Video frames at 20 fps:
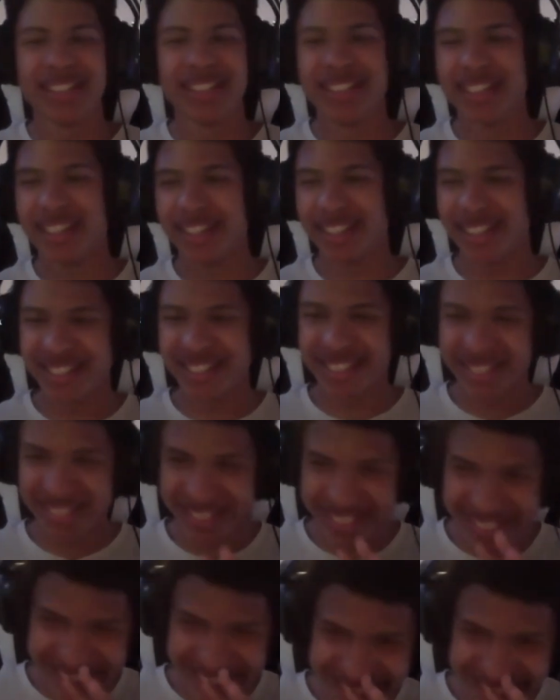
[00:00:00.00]
No, that's
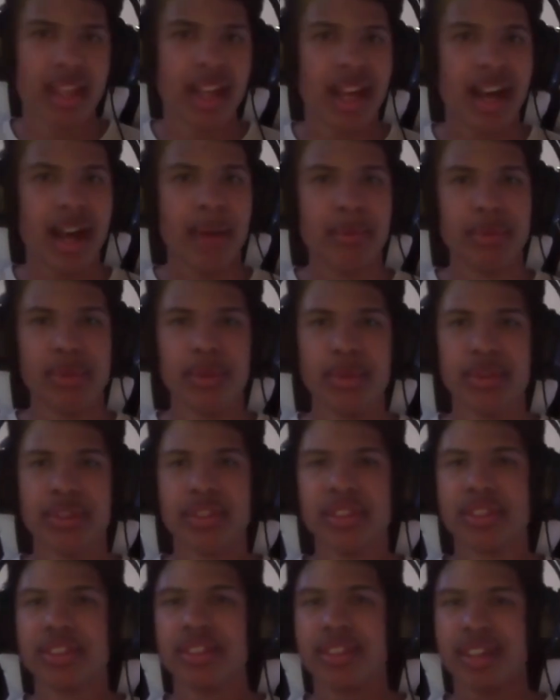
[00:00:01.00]
it. I'm doing
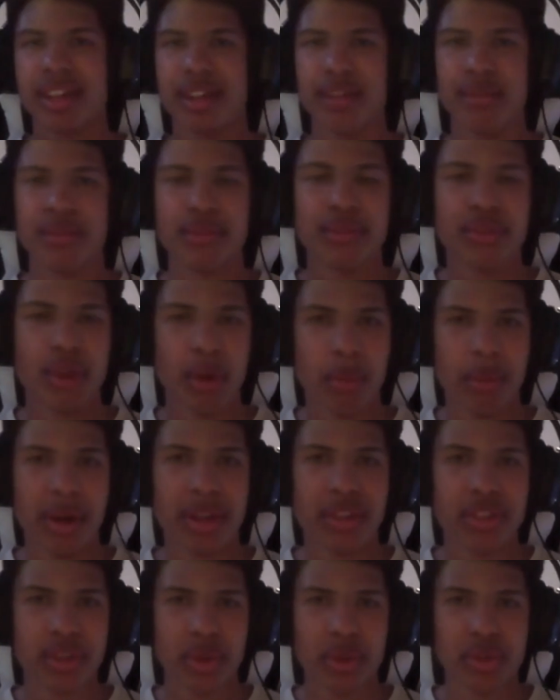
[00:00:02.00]
this to kind of grow my
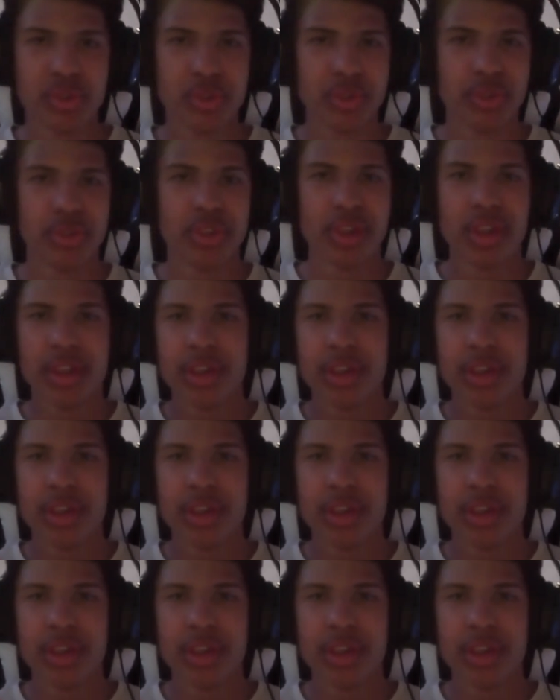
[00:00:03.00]
socials,